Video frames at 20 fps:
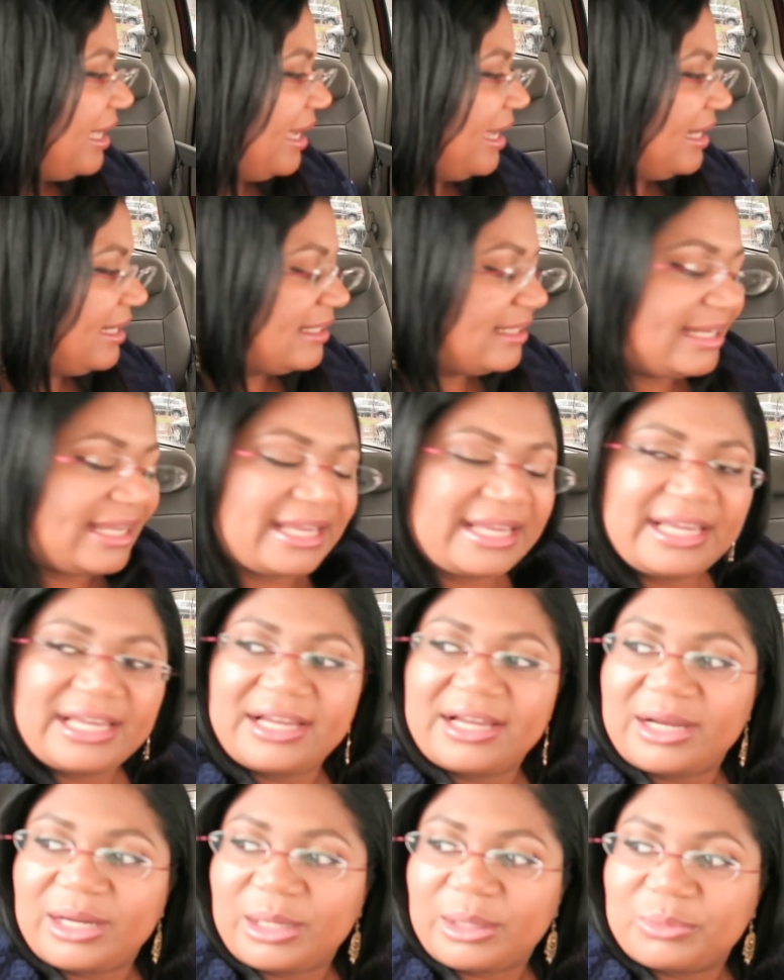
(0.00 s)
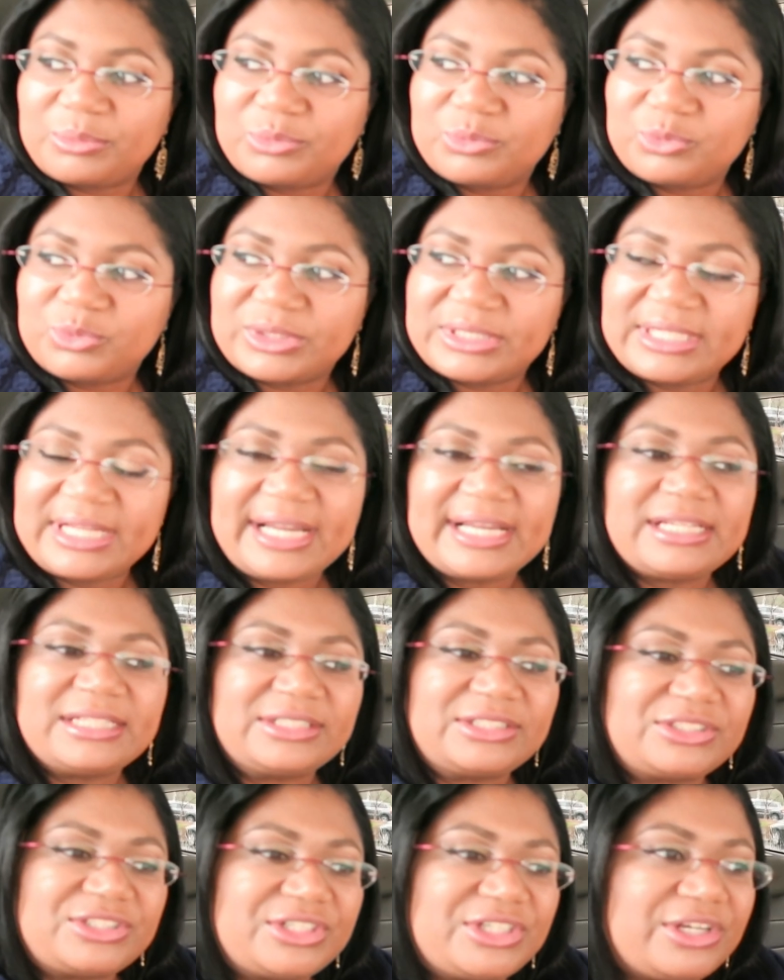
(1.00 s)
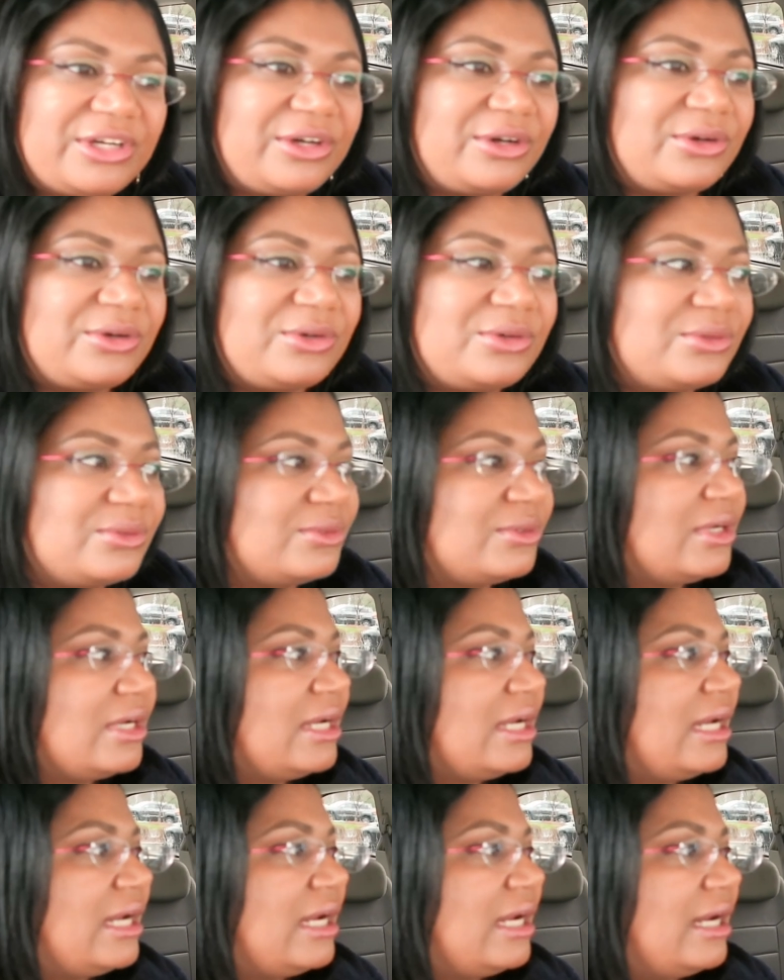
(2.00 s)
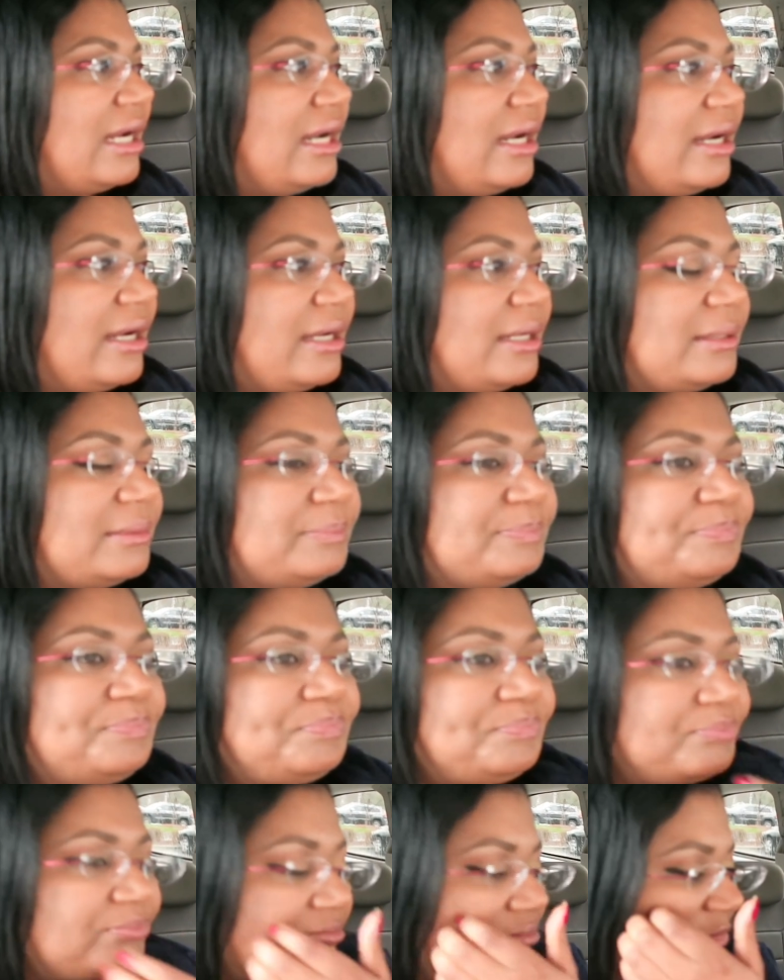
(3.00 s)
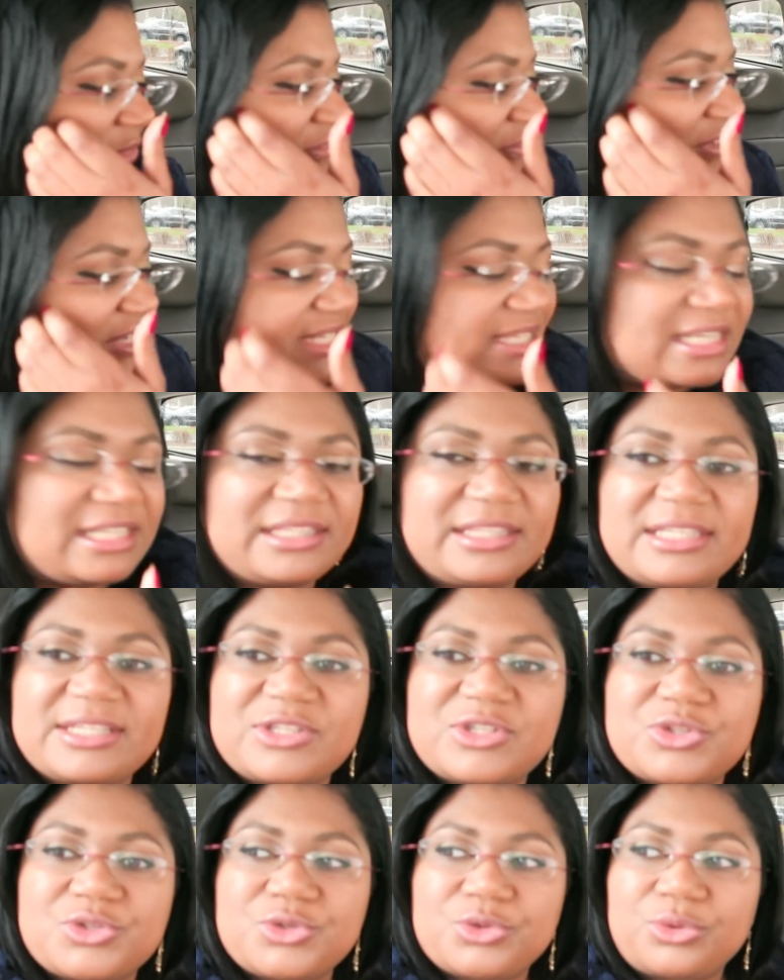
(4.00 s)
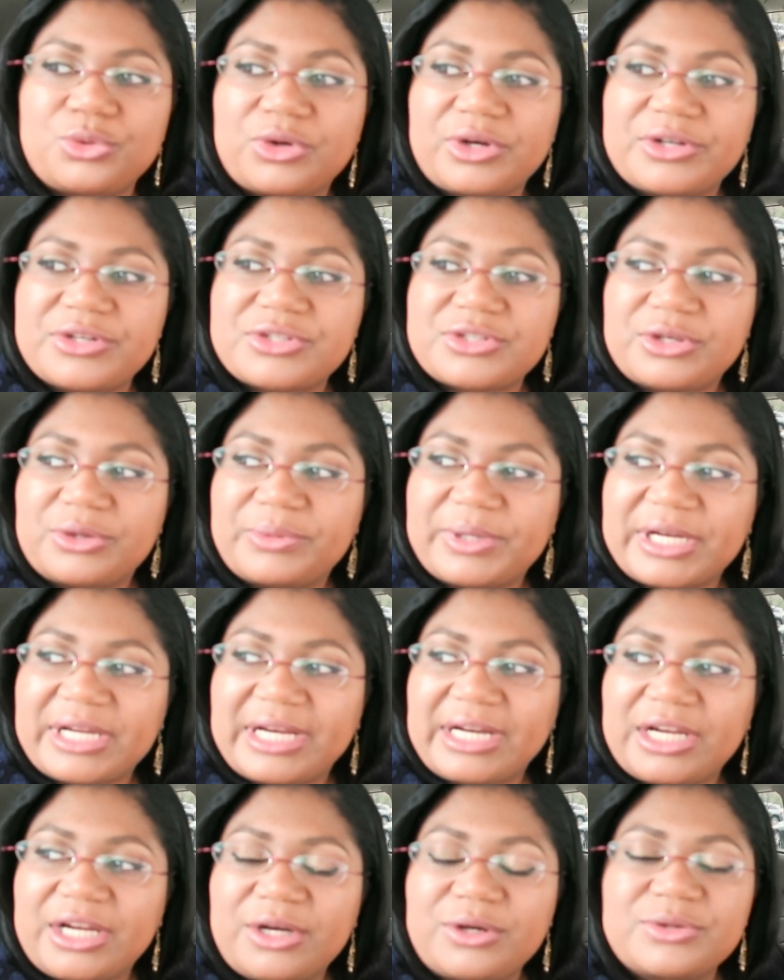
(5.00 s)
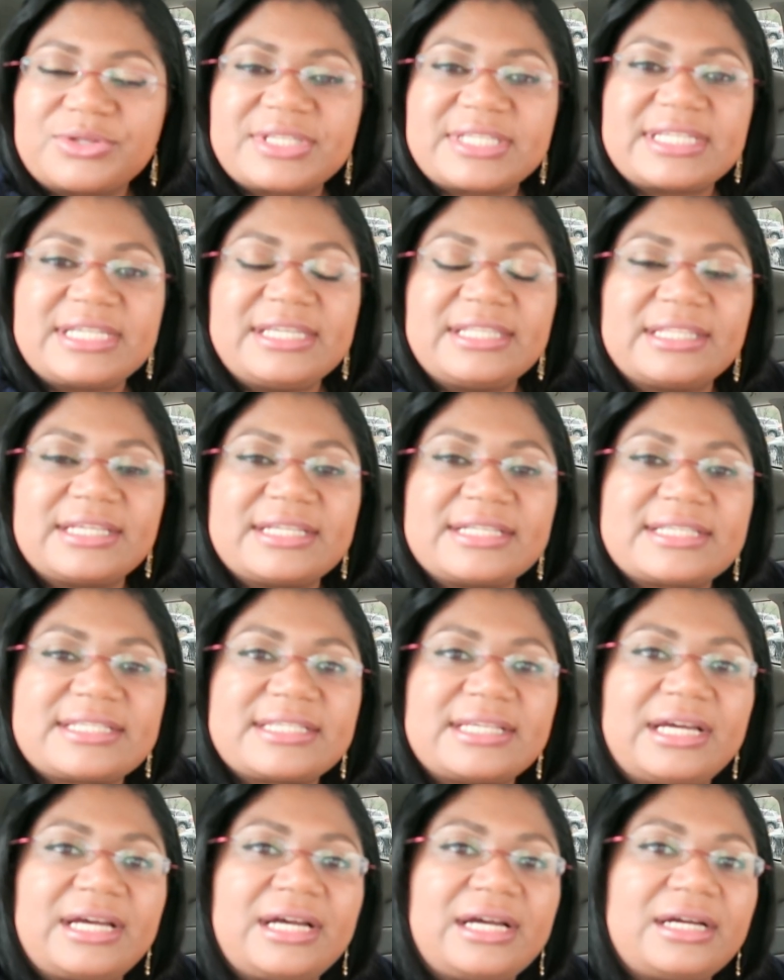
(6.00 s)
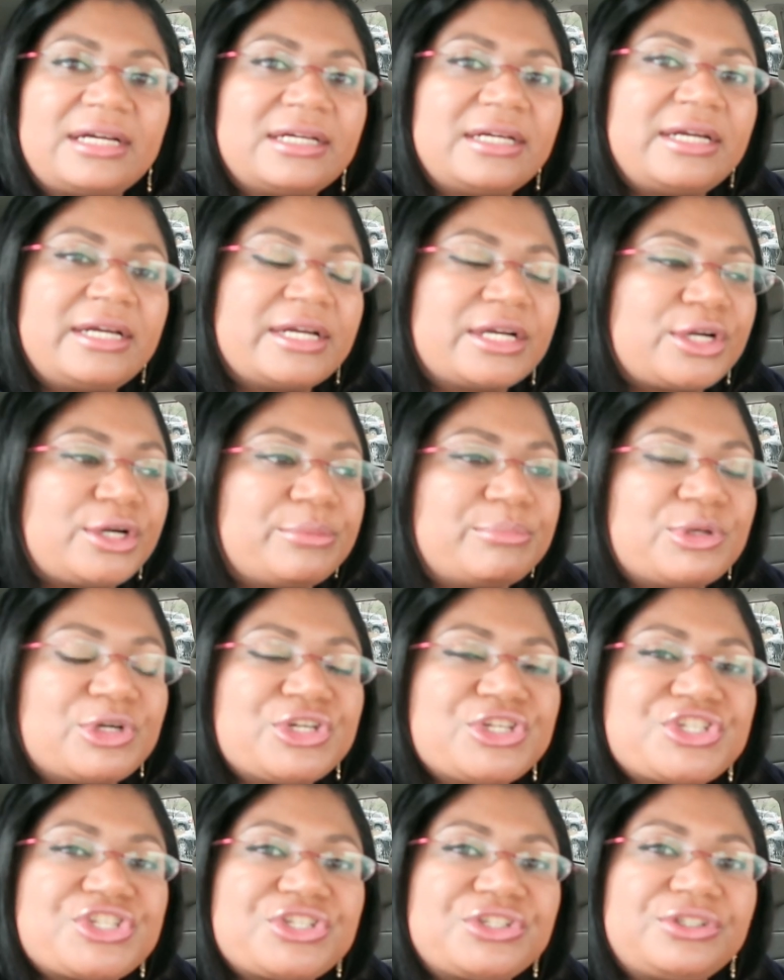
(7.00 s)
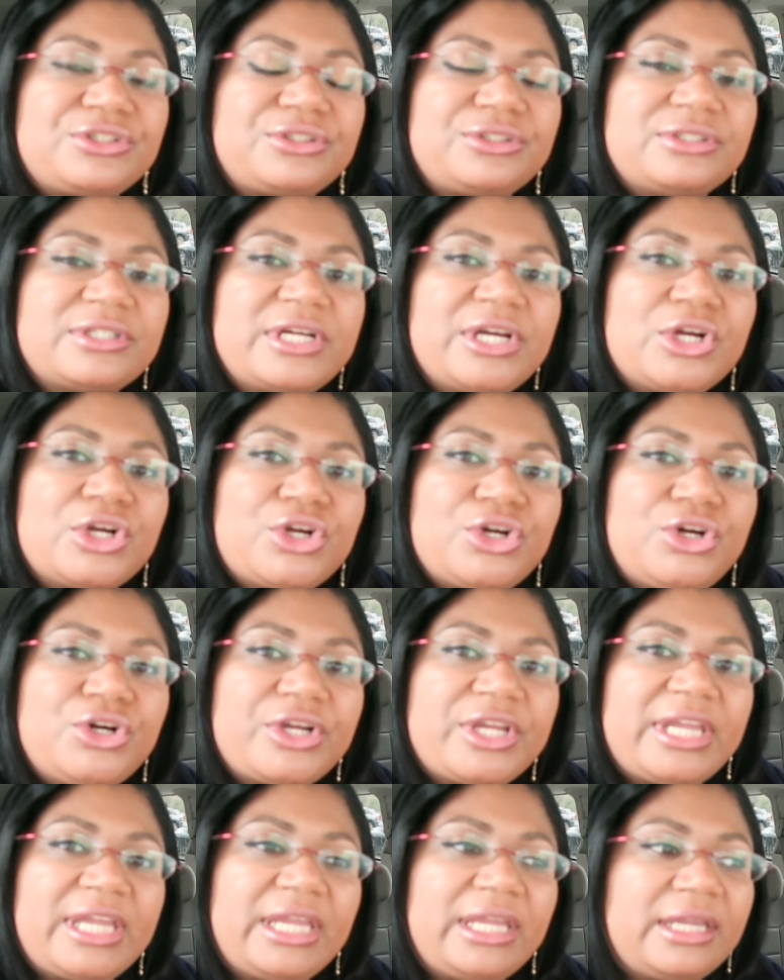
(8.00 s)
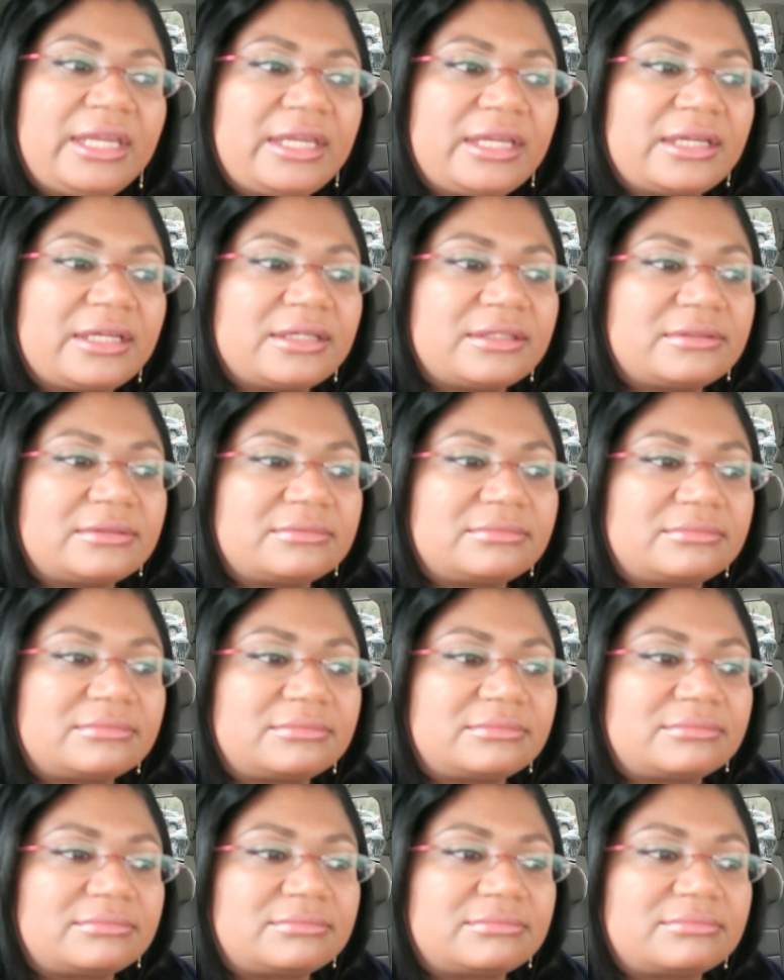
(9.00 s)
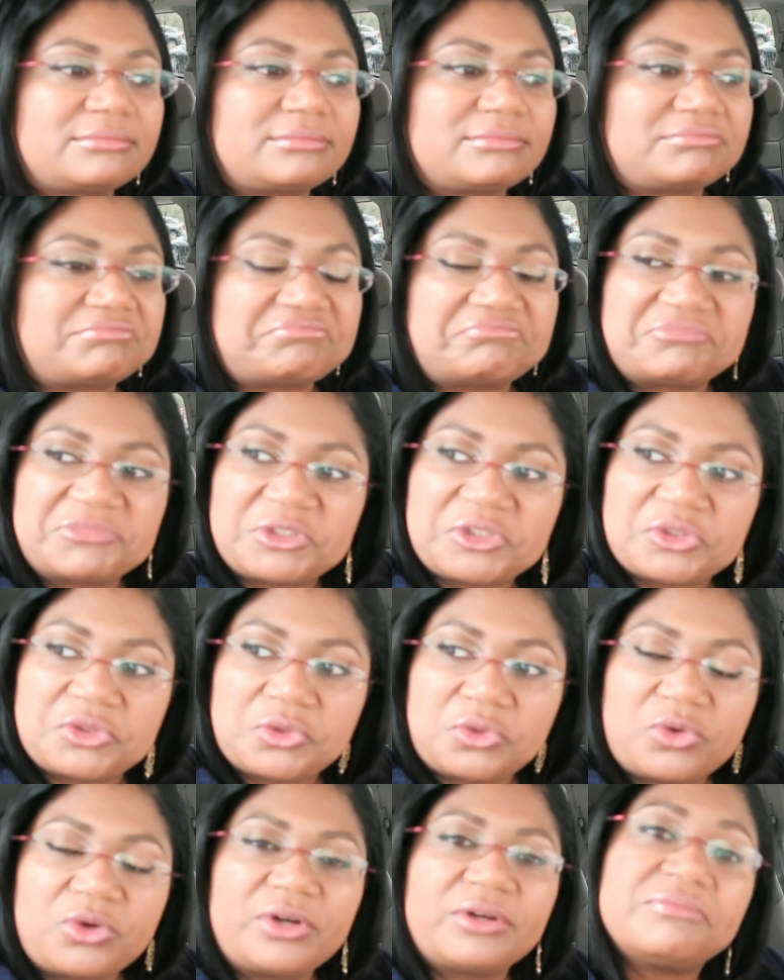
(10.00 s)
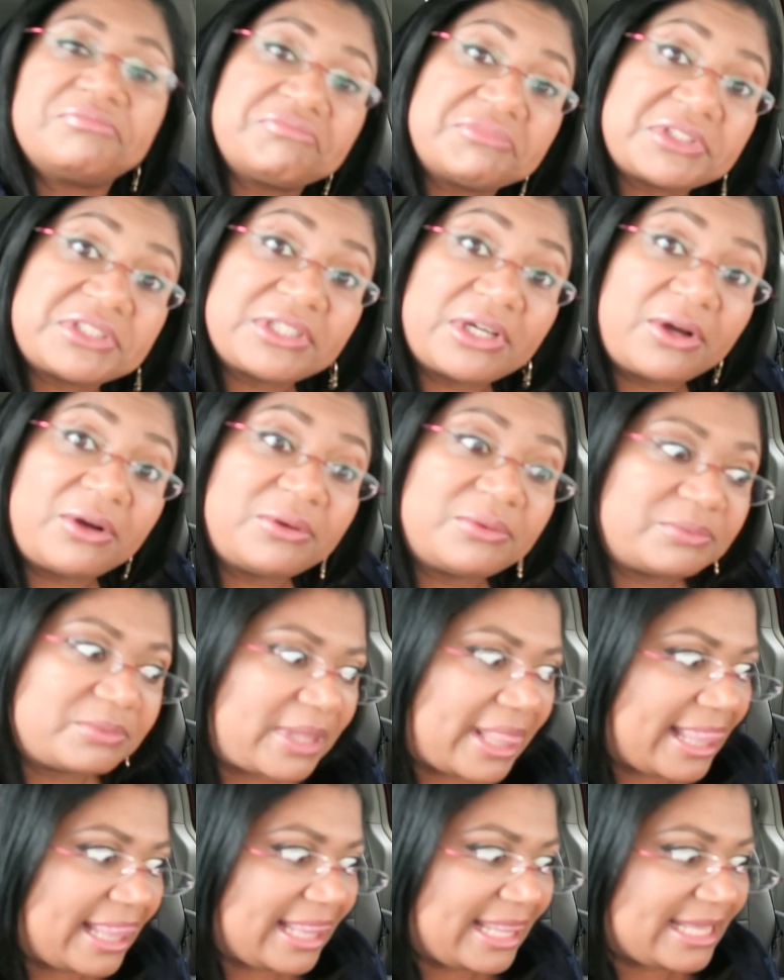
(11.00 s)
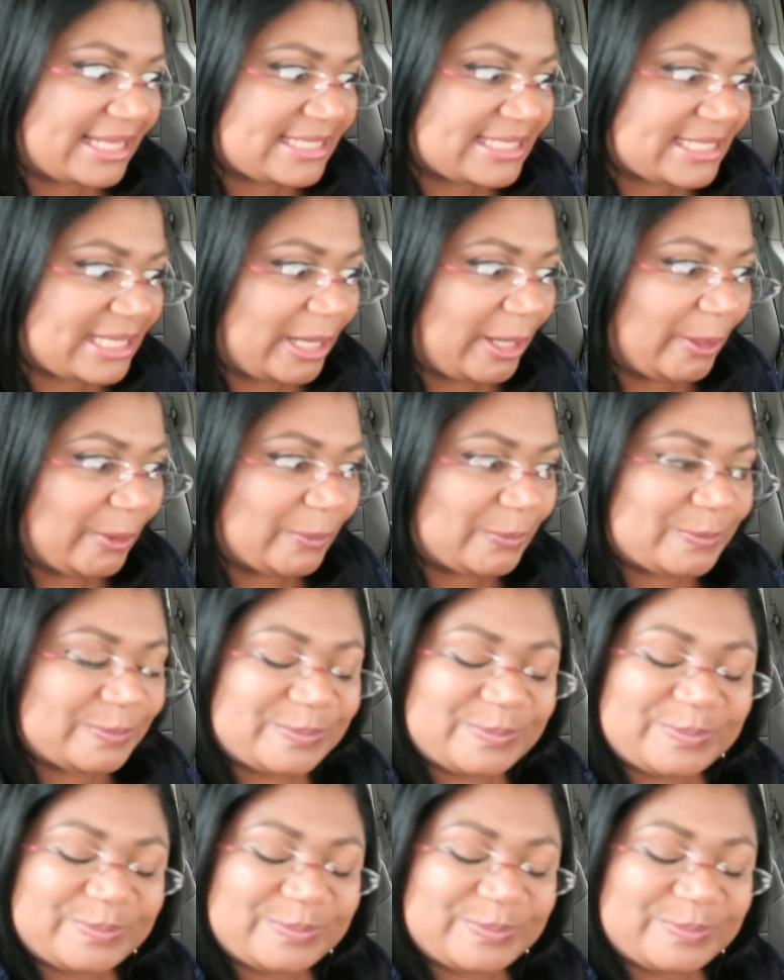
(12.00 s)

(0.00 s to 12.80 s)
Kenton um, would like us to go um, visit the store. So we're gonna go see this uh, commercial cooking store. So let's go.